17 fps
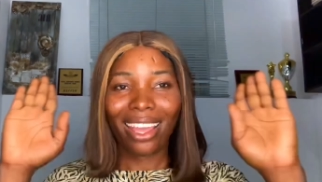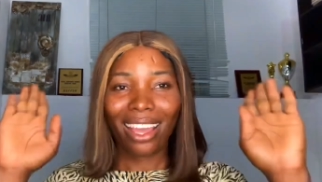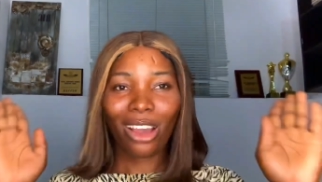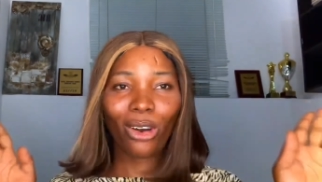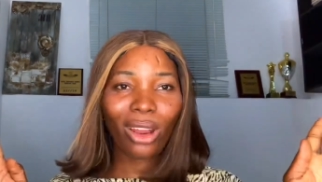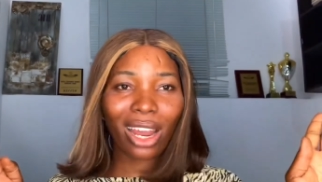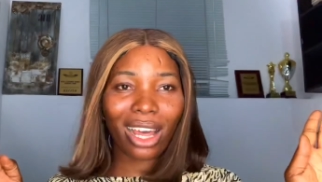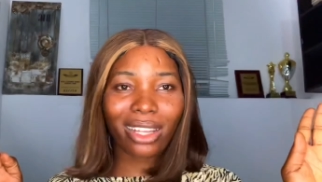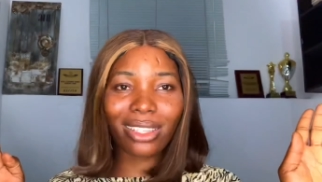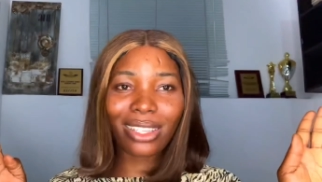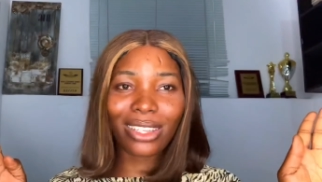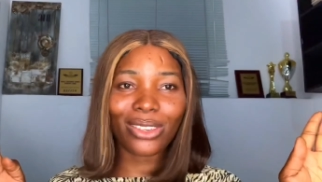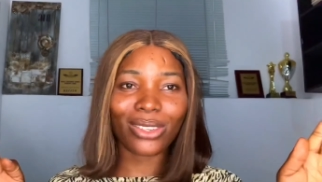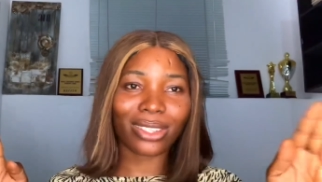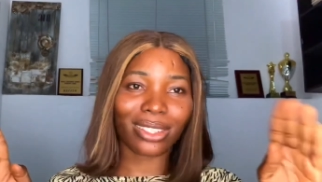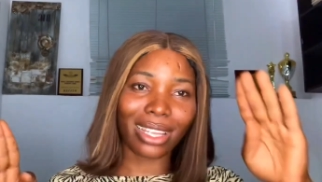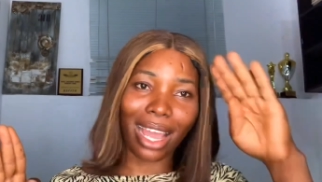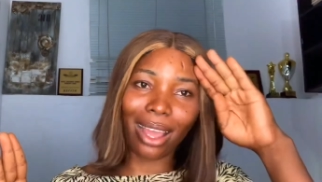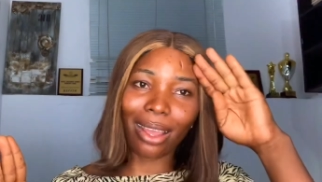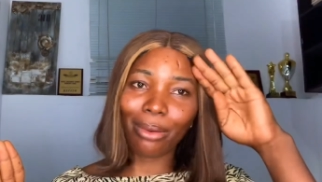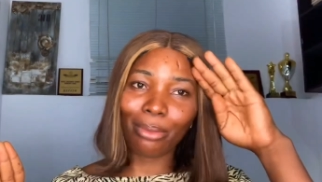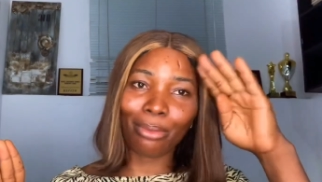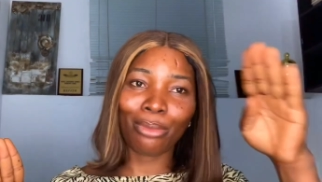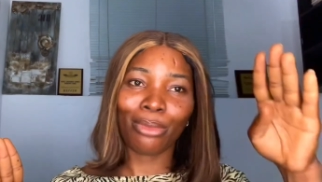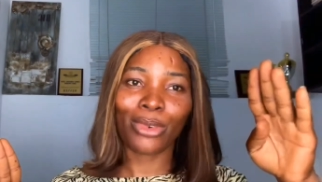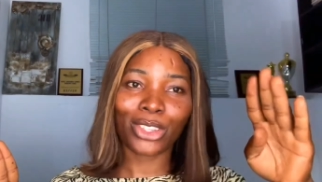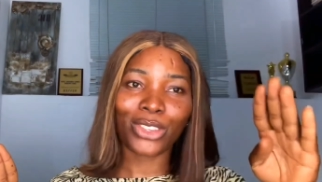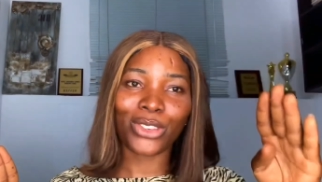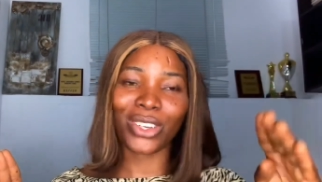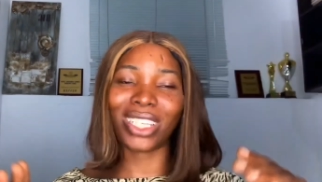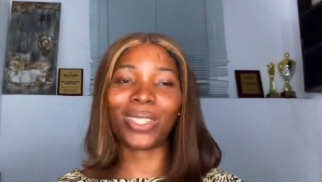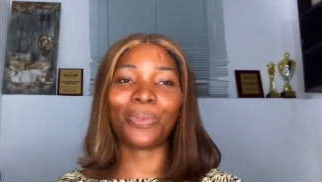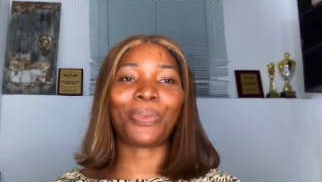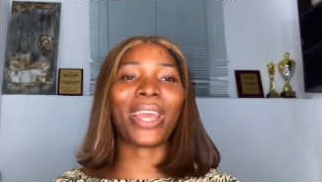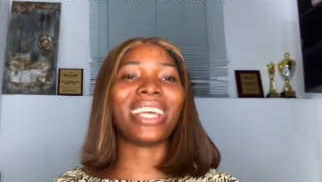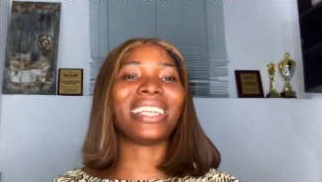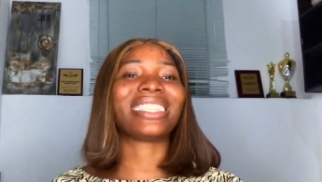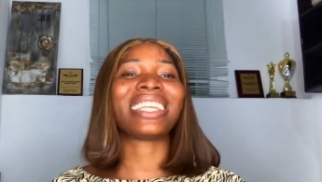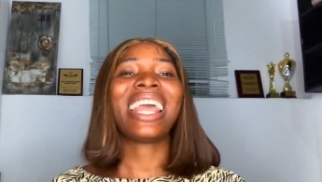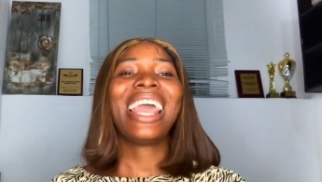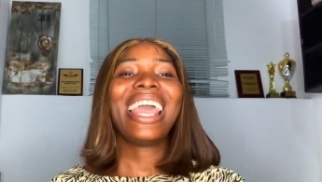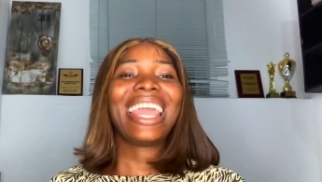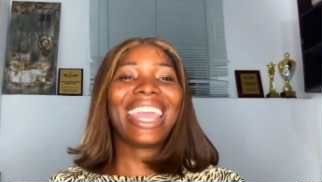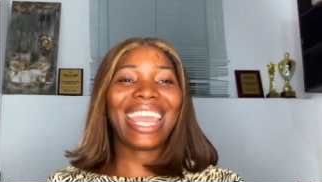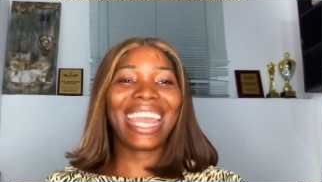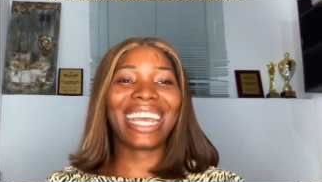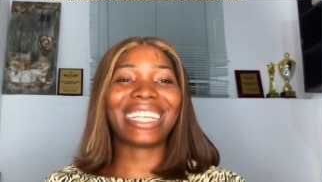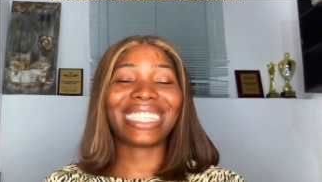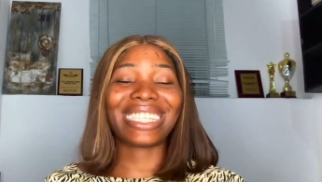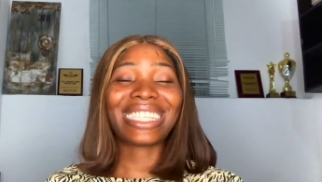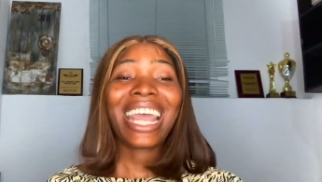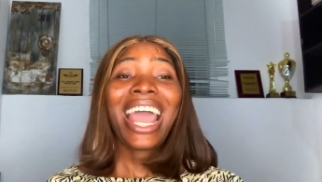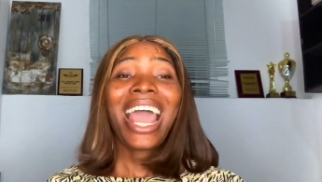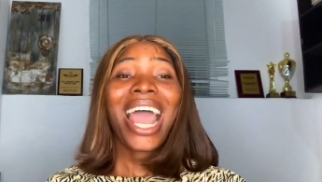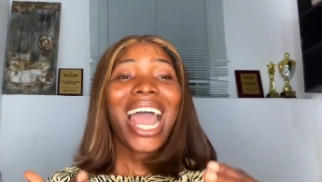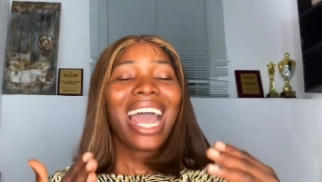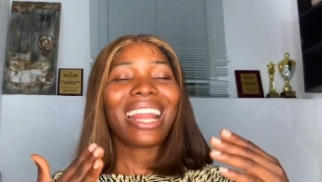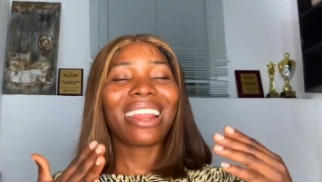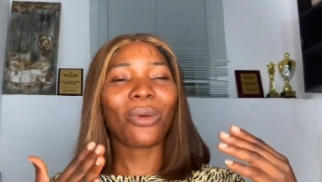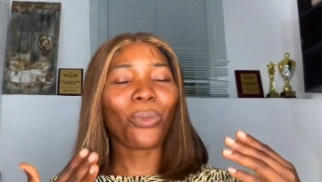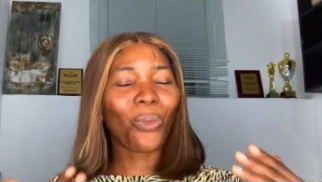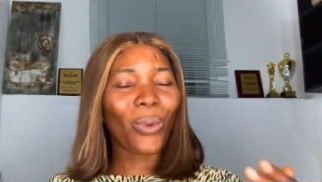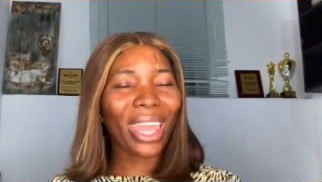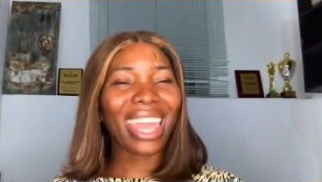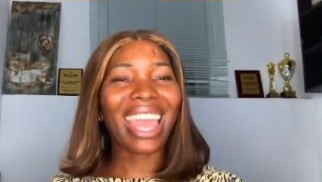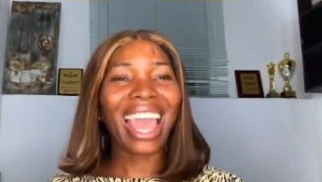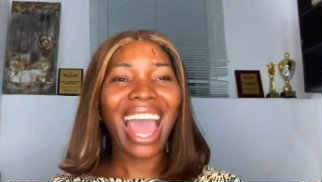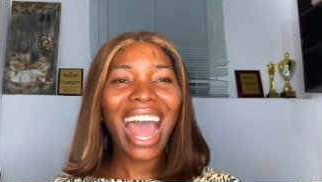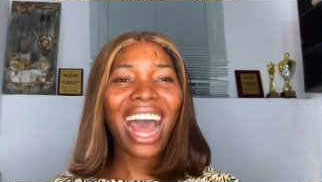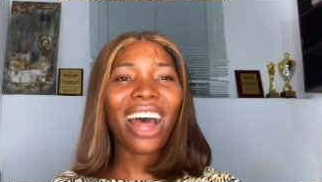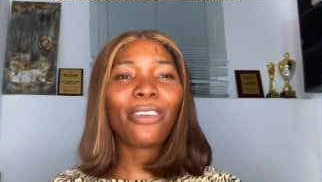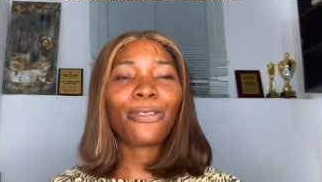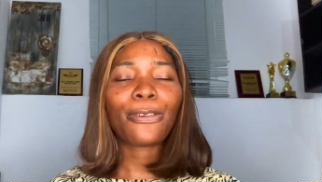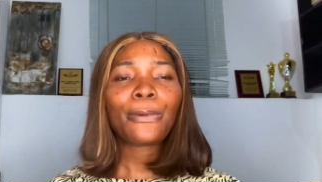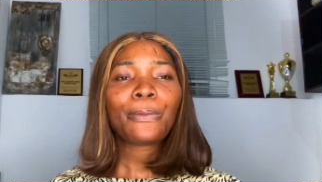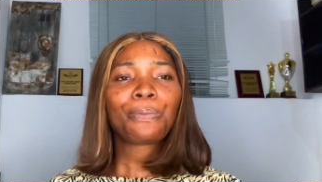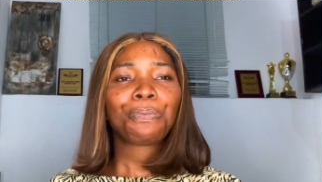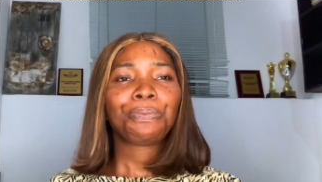Hola to you, sir. Much respect. Yes, we have